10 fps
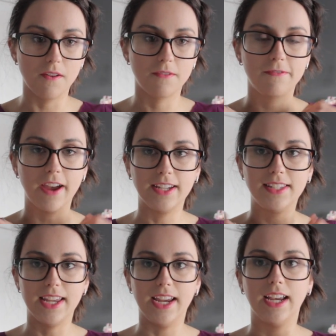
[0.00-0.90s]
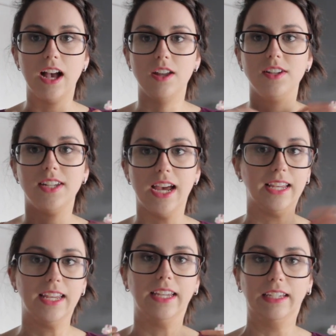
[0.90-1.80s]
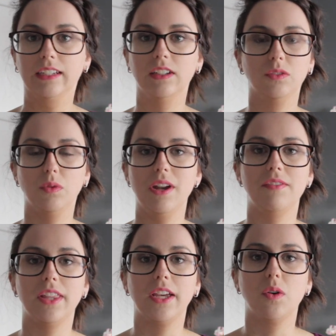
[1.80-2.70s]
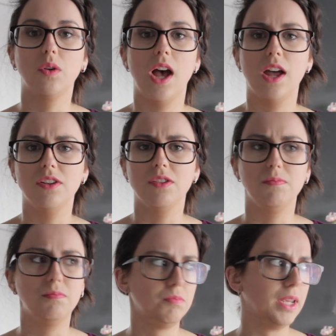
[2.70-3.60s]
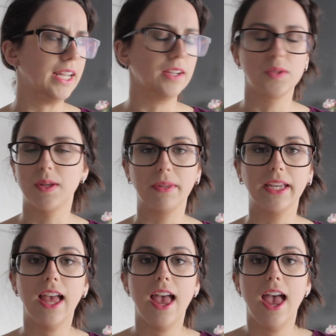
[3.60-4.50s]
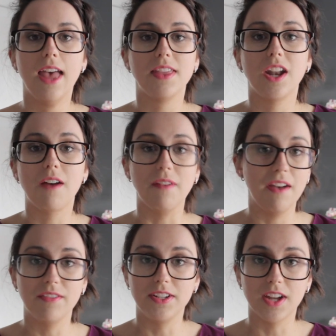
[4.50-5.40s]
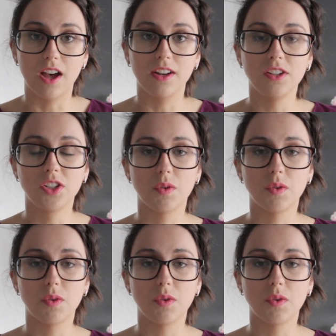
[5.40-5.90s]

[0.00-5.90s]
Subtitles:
facing, undertacking, whatever they call it, underpinning or something, that I've ever done.